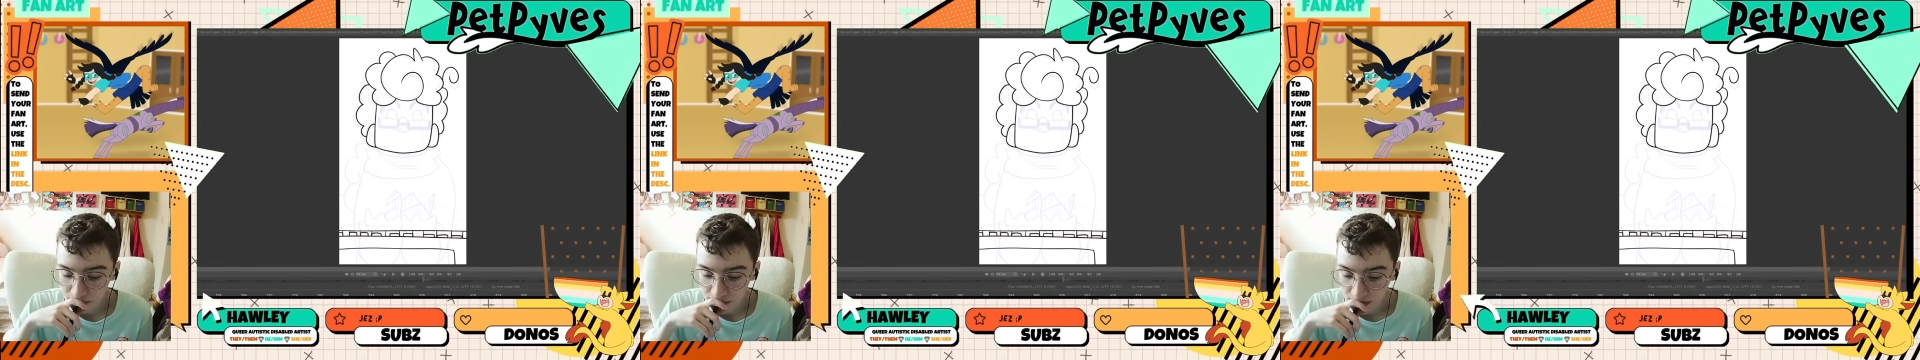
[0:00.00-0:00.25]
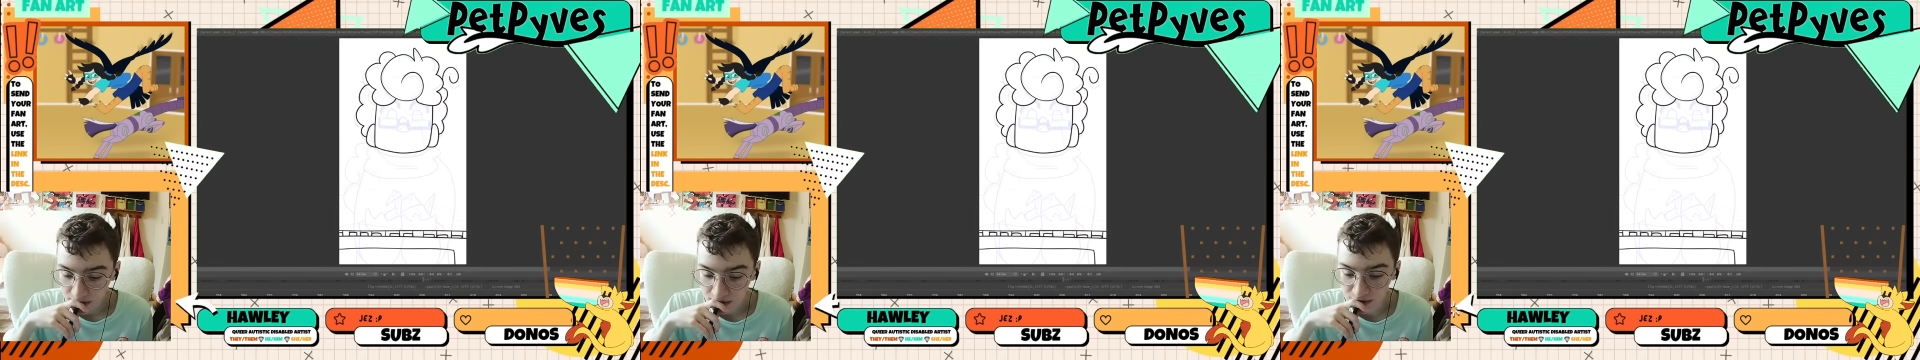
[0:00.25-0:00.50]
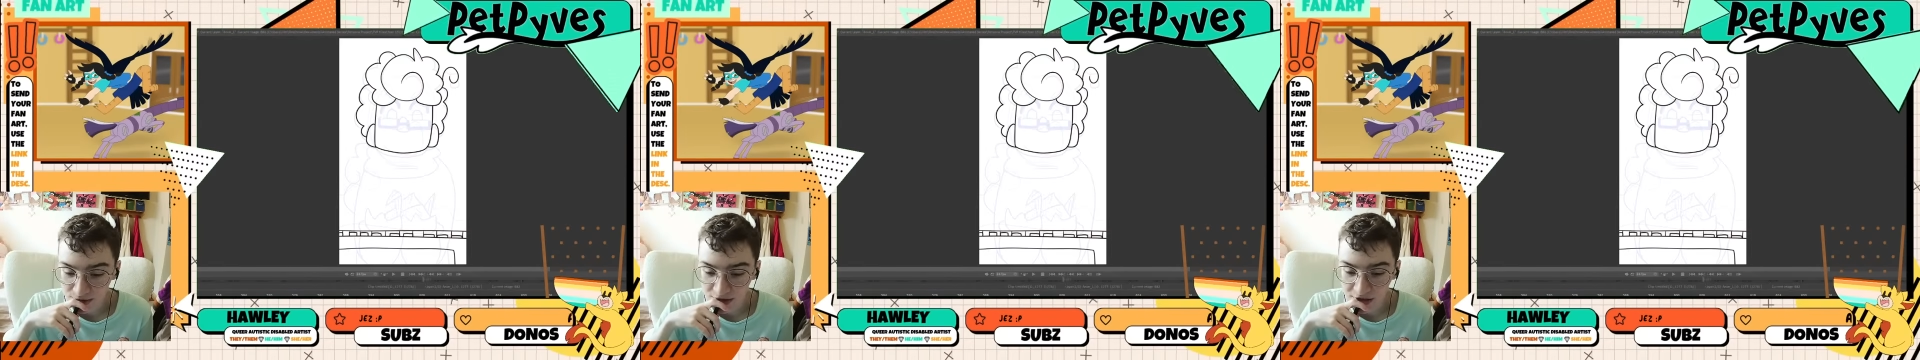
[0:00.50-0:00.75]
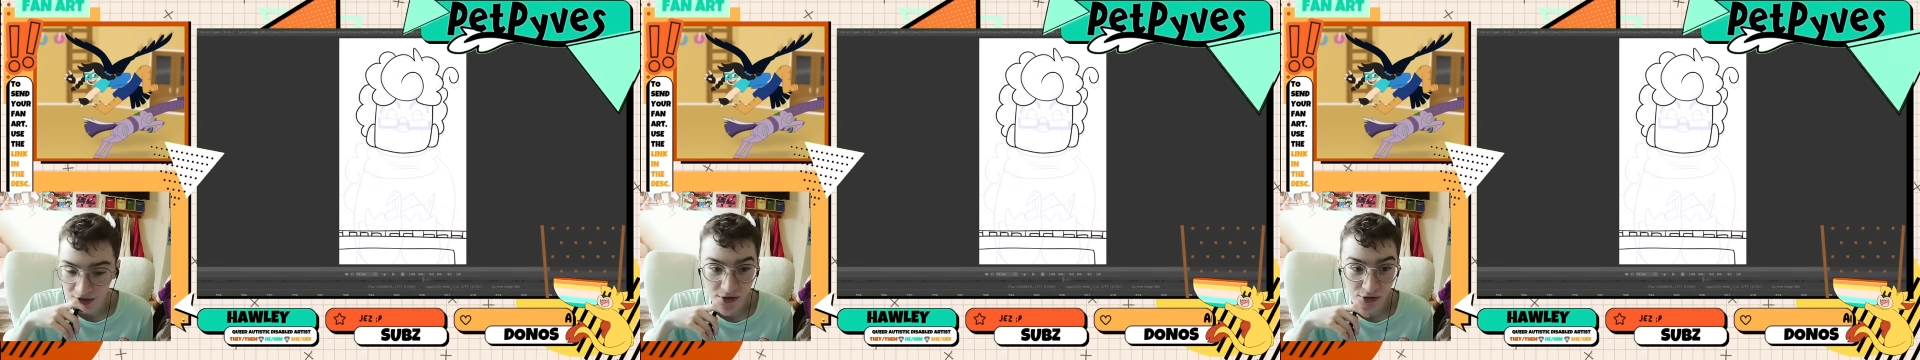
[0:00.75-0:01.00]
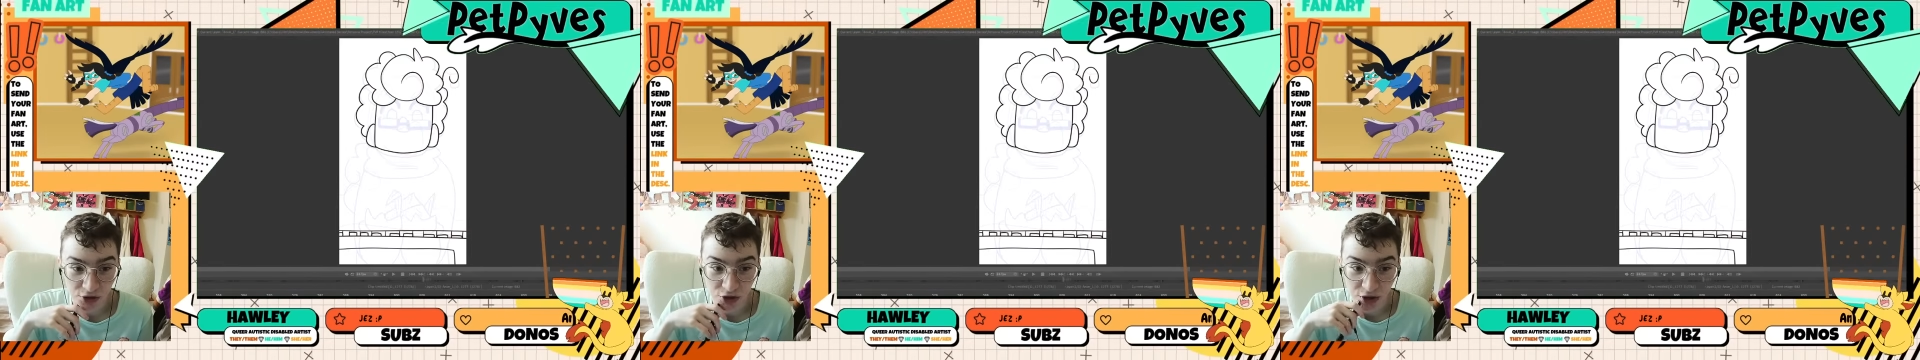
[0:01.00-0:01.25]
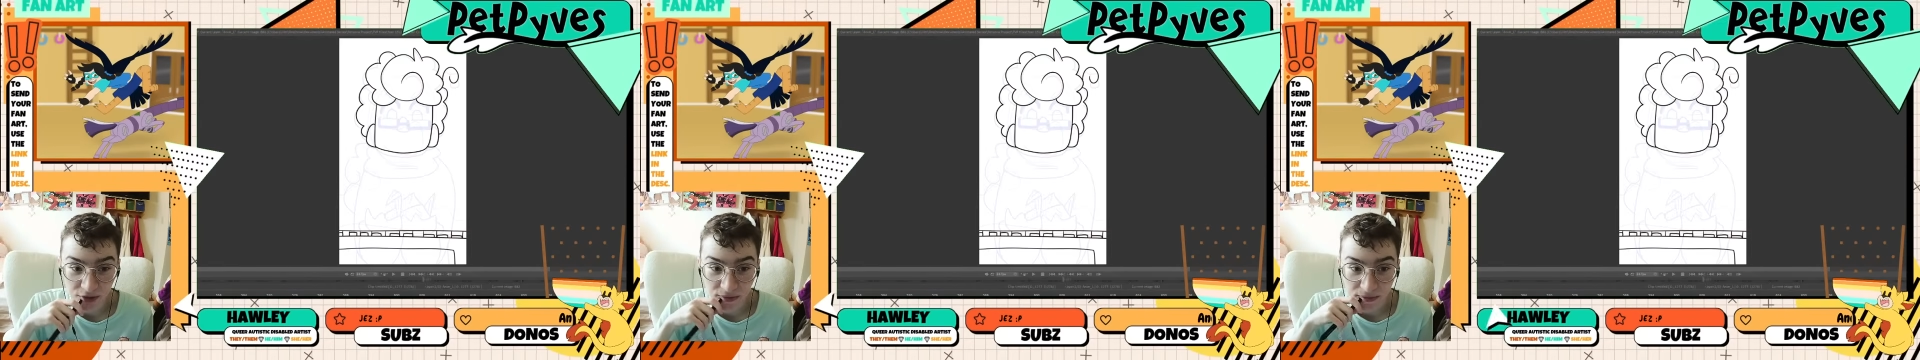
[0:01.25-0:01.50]
And she was like, are you
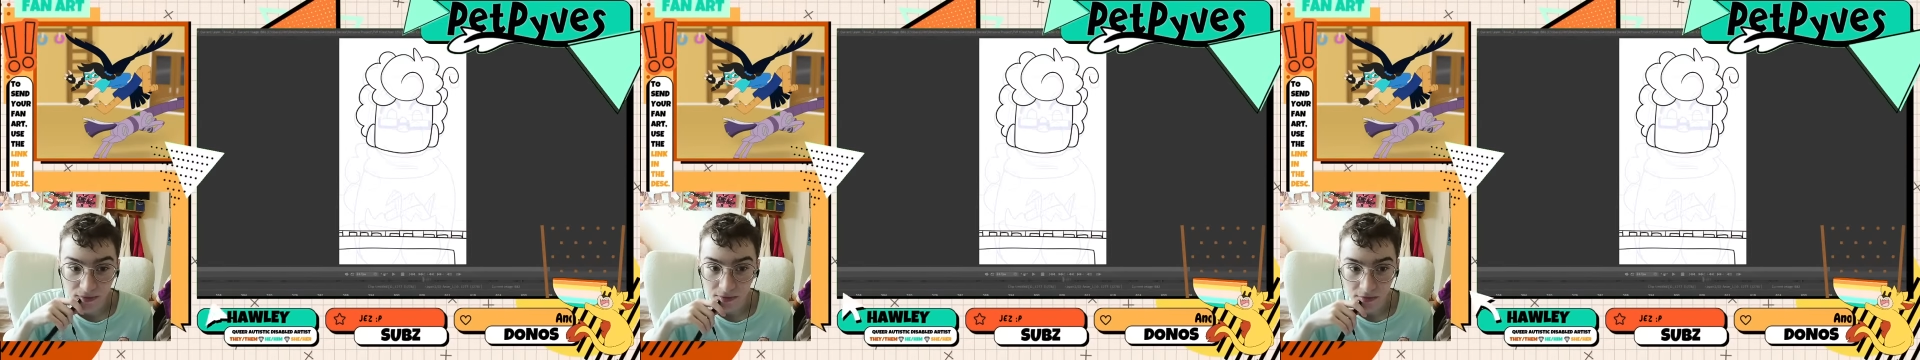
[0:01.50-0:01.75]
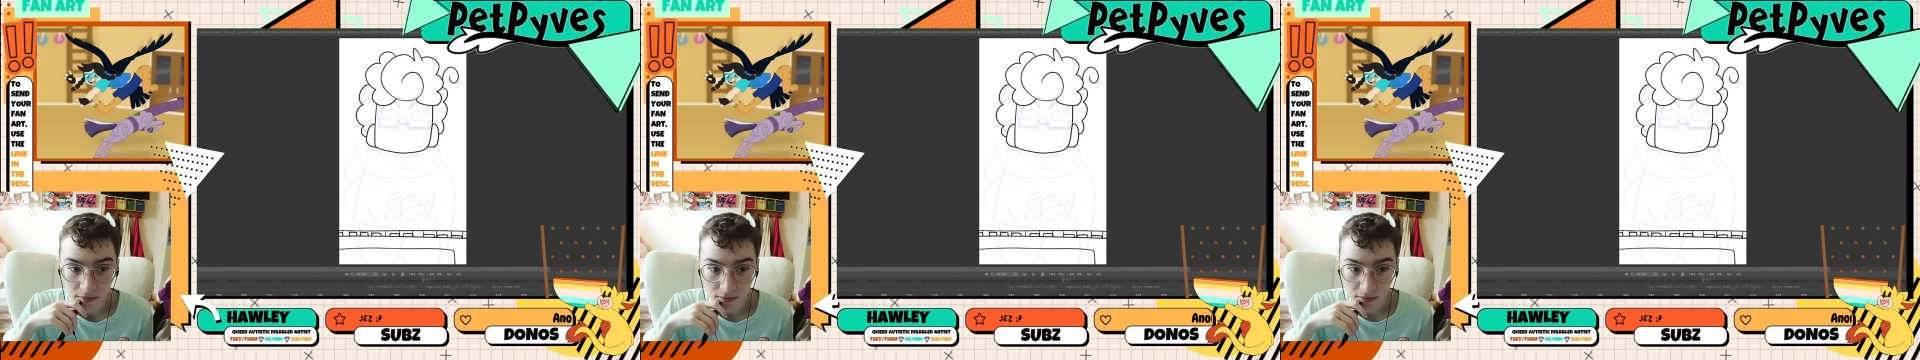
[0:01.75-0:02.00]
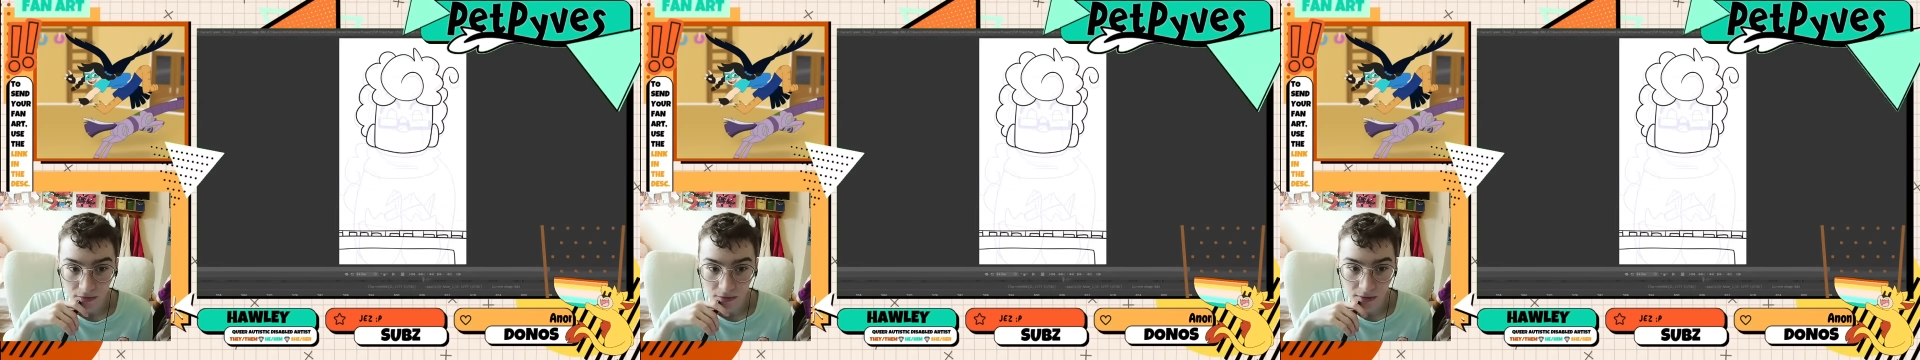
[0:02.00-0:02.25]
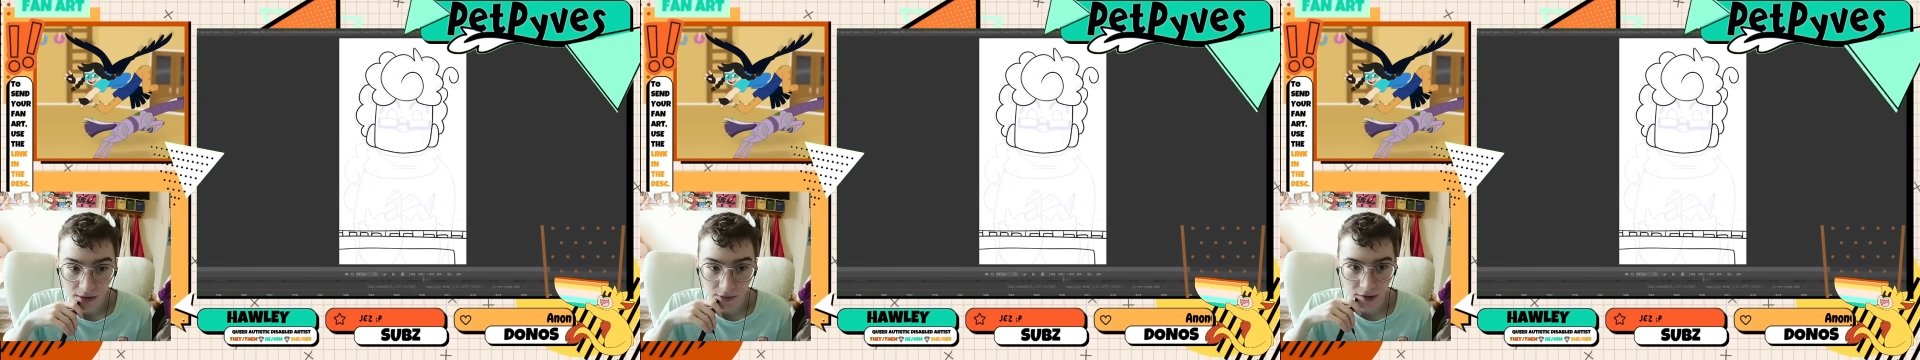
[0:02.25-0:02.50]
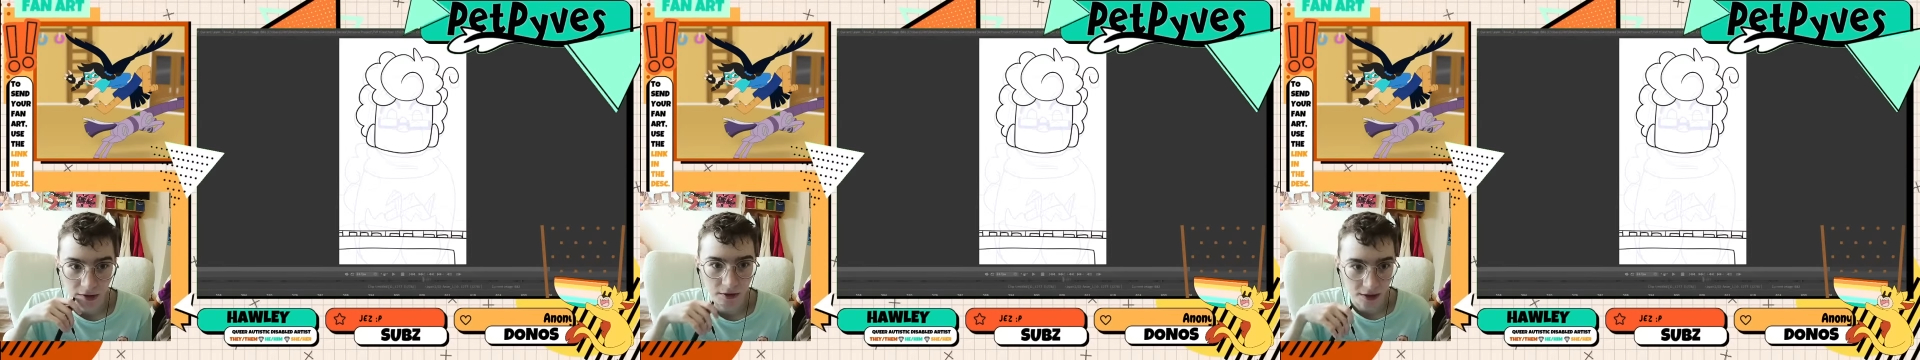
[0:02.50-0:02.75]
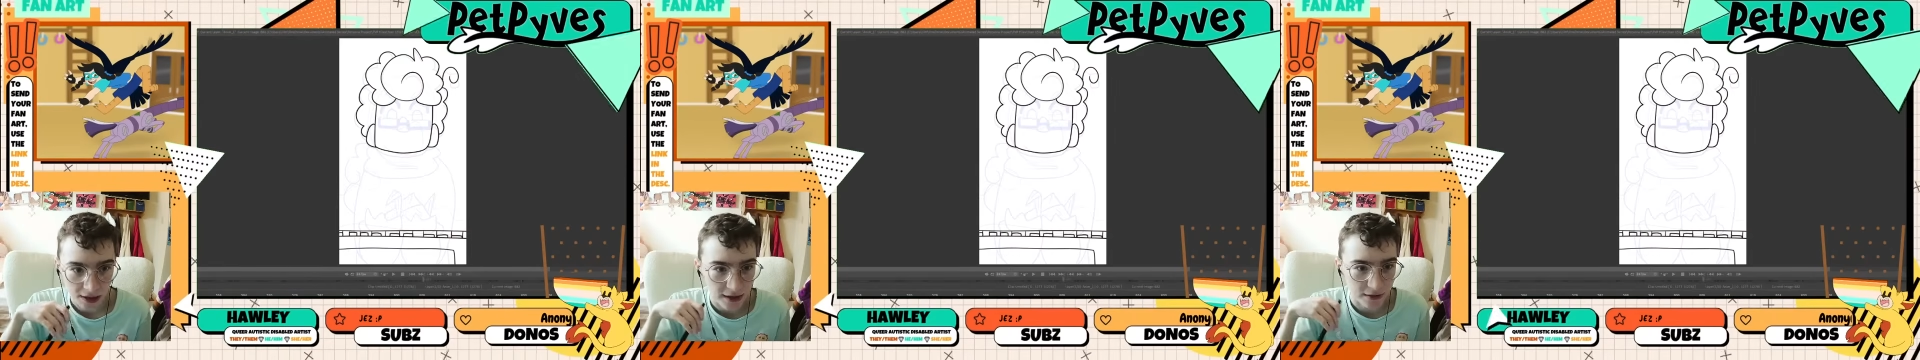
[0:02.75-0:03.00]
sure? And I was like,
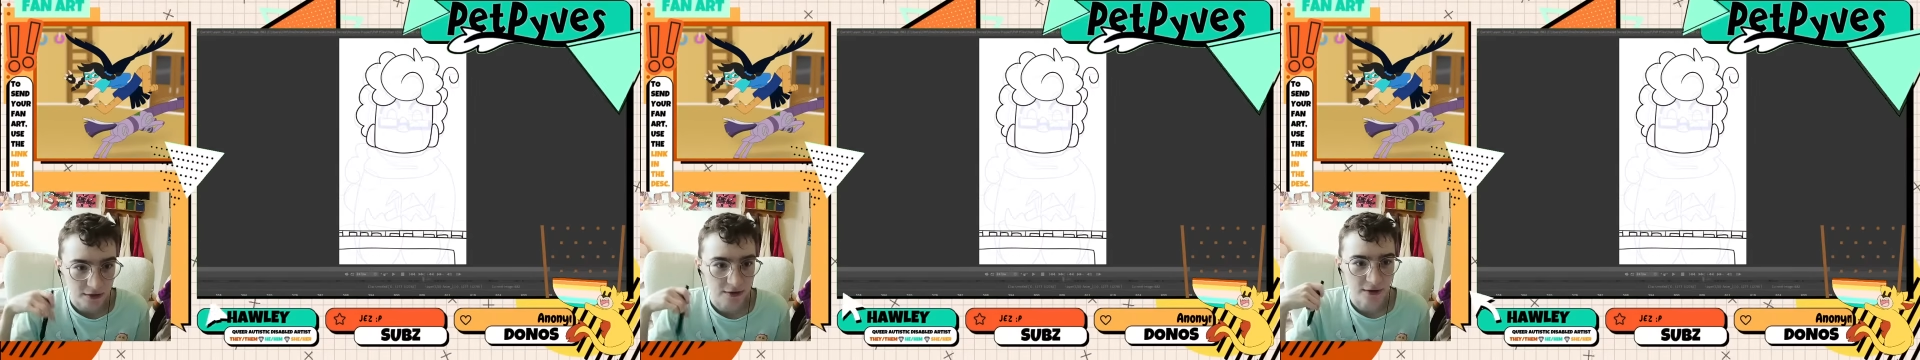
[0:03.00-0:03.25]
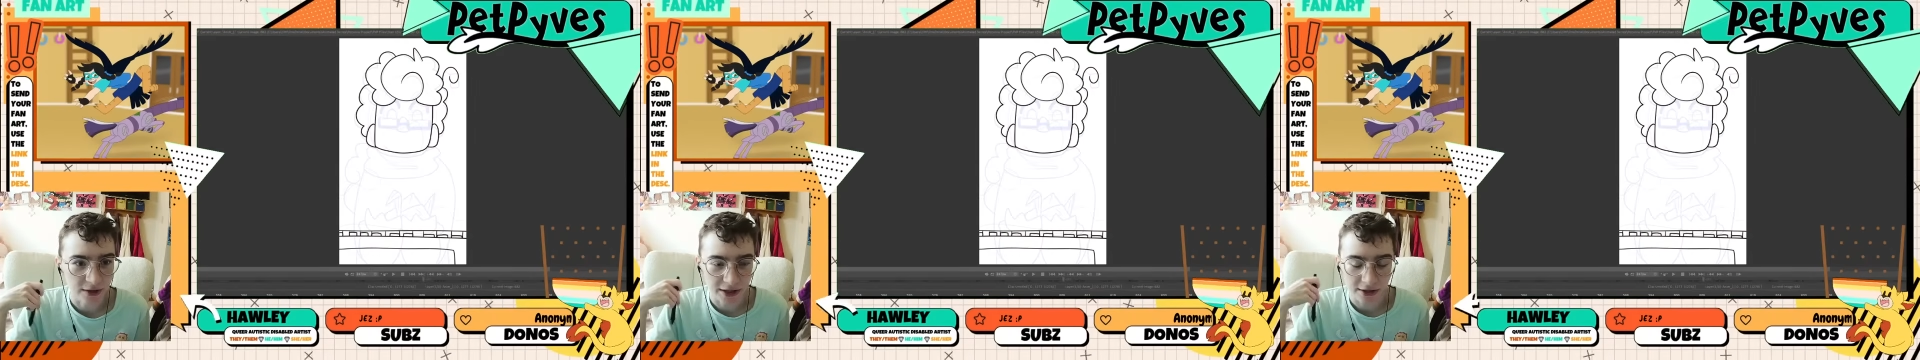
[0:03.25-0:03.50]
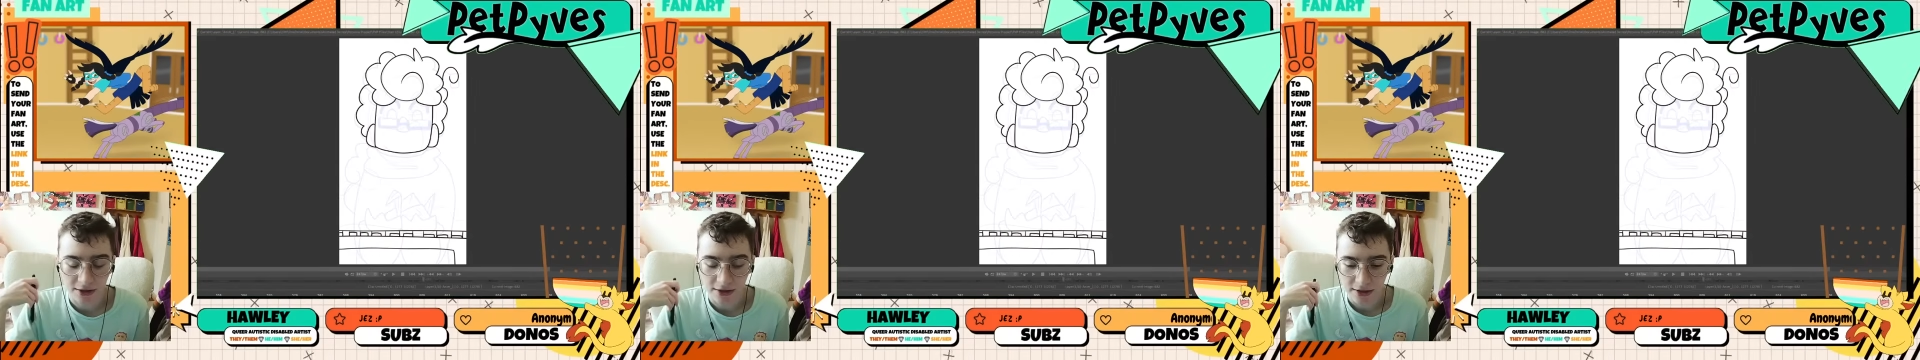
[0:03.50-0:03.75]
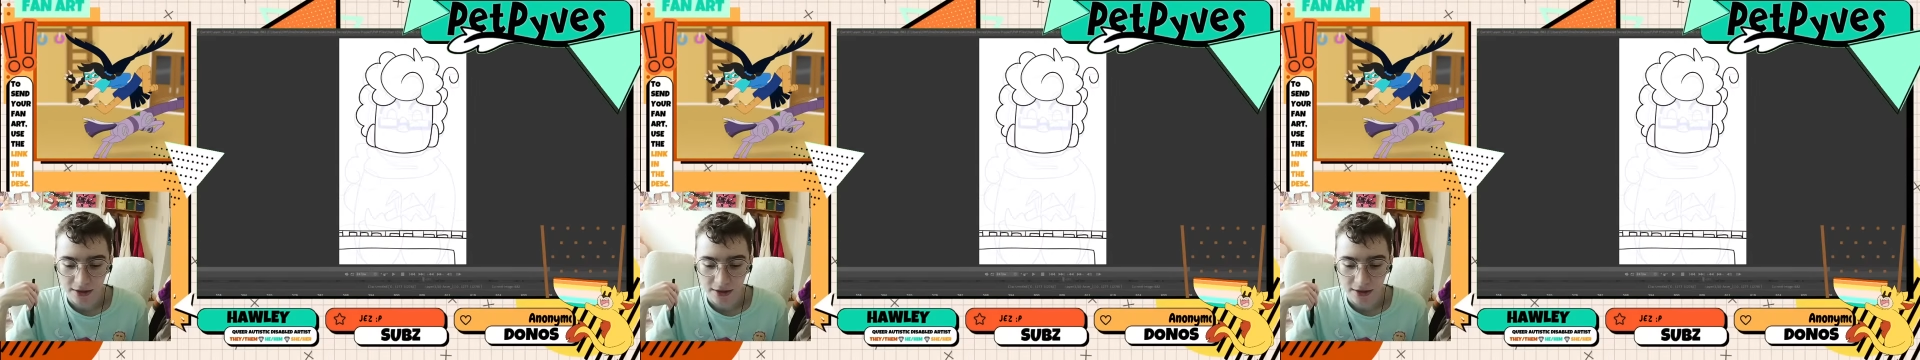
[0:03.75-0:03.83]
yes. Like,